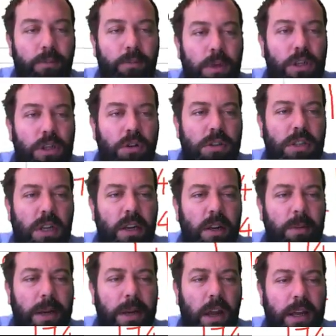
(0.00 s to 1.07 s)
which looks a little
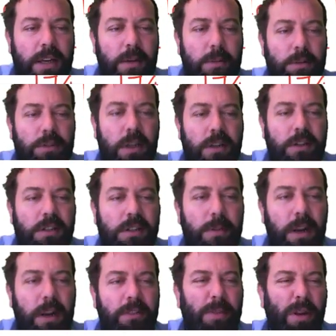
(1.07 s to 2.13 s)
bit like a double-sided stem
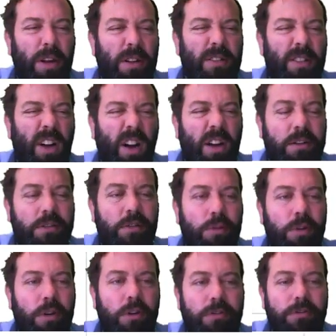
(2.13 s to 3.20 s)
and leaf plot, kind of,
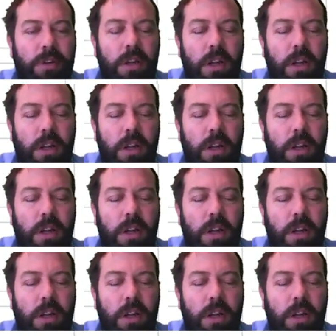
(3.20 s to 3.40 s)
sort of,